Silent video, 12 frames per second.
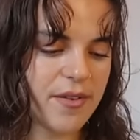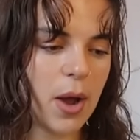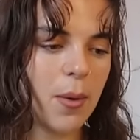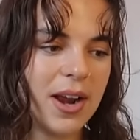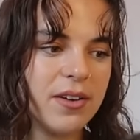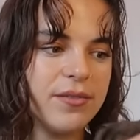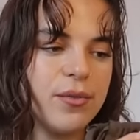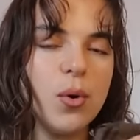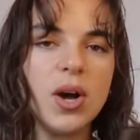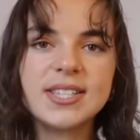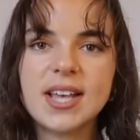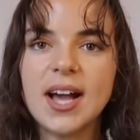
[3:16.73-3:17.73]
I went
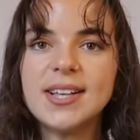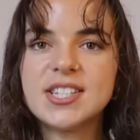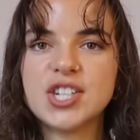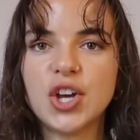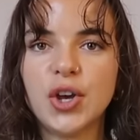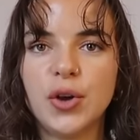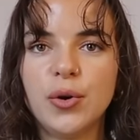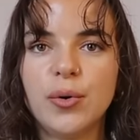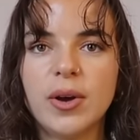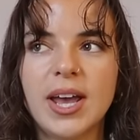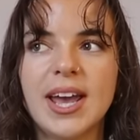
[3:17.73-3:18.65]
for a size 2.